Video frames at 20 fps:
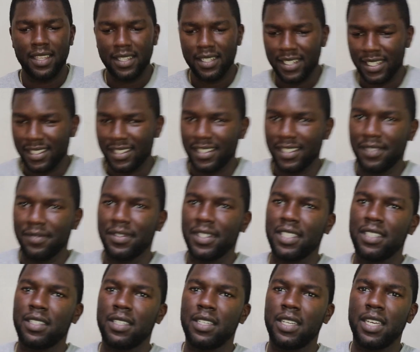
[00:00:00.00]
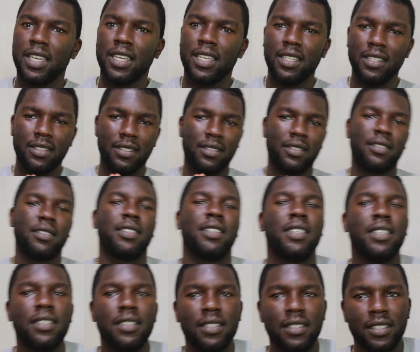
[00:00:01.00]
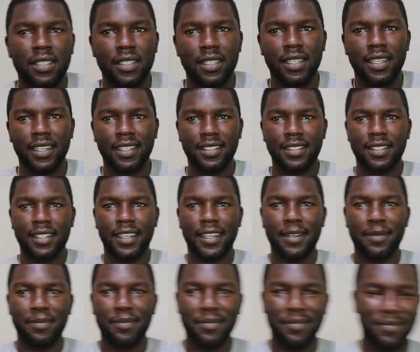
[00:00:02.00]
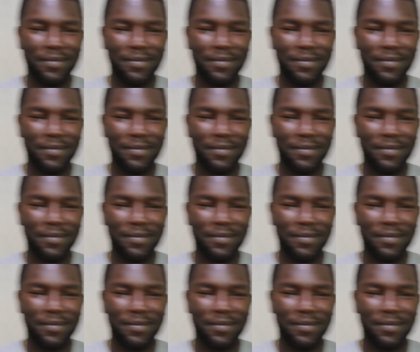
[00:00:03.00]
that's it for today. See you next time.